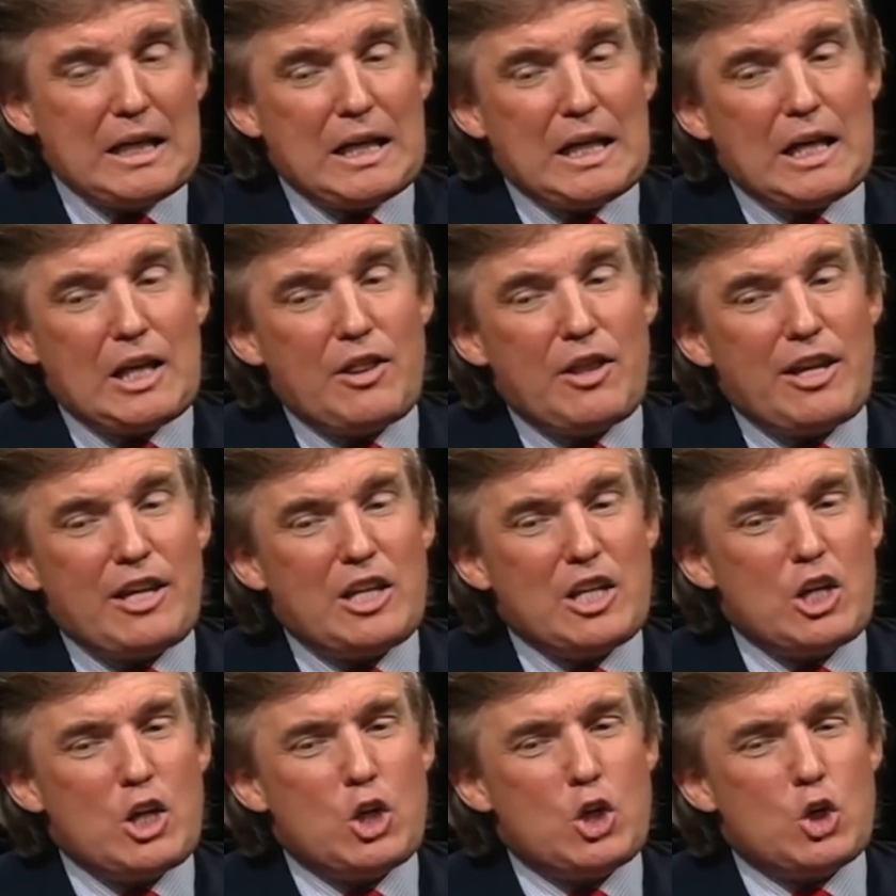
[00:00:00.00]

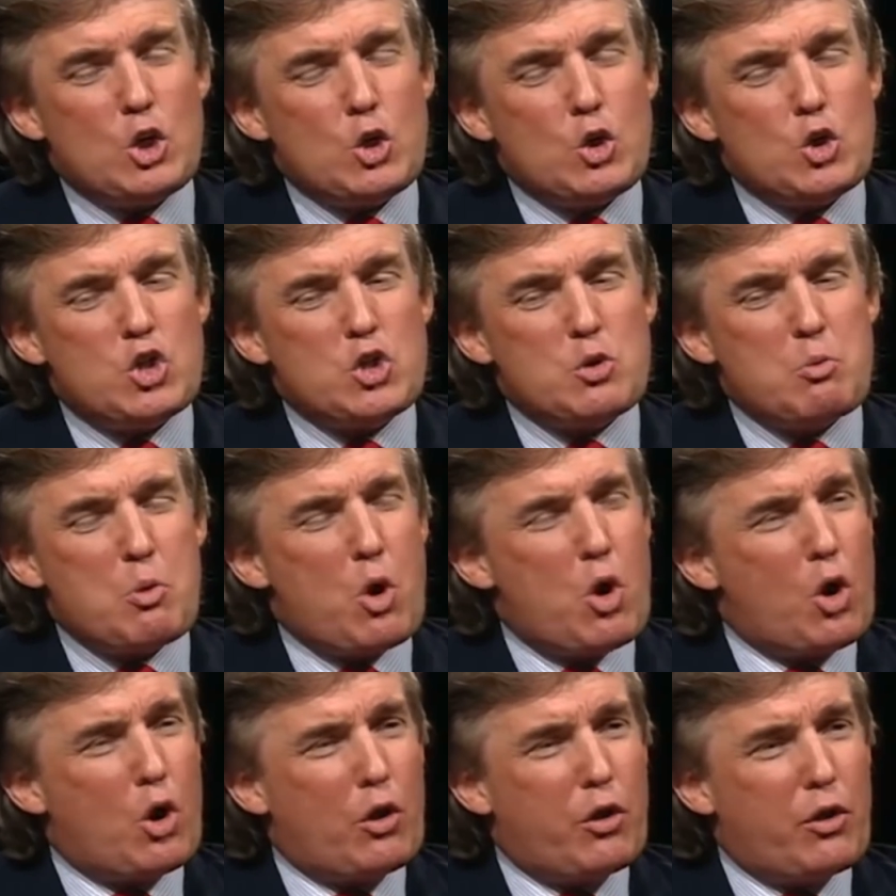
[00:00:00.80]
Well, what did they do?
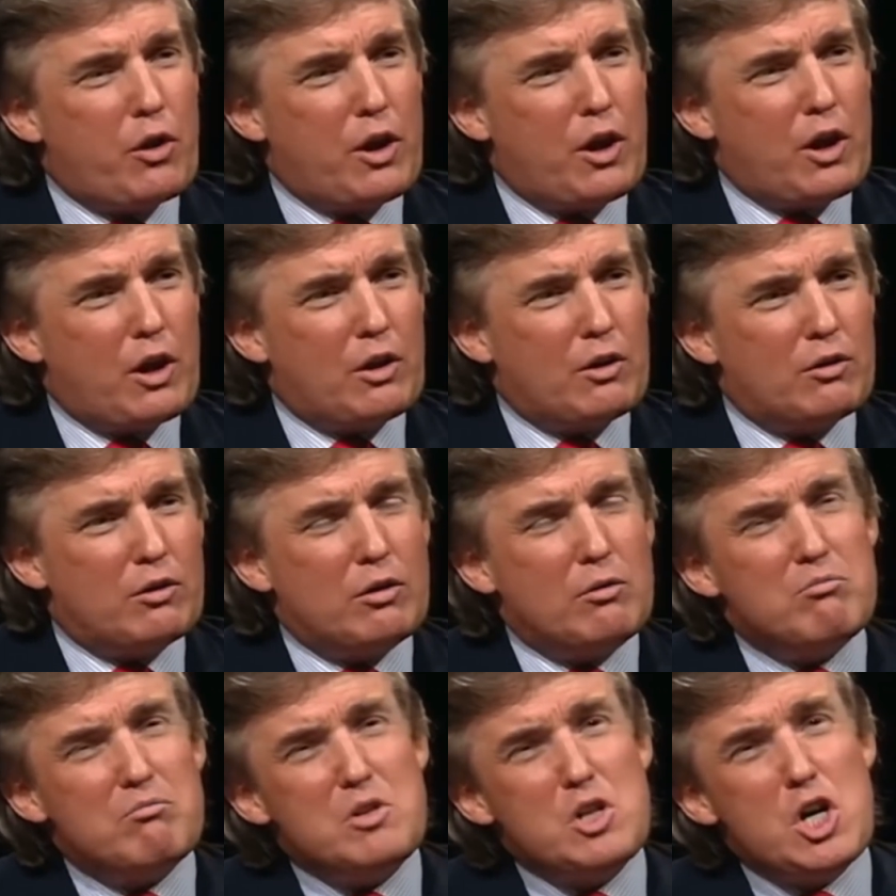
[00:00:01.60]
They turned their
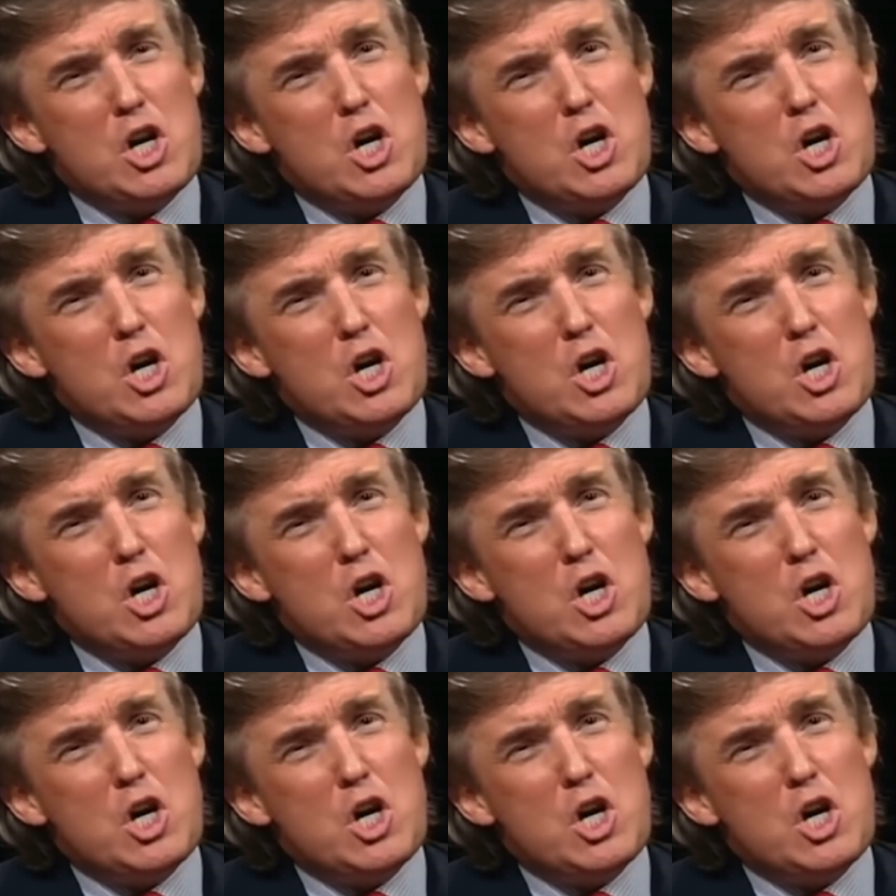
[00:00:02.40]
back on you?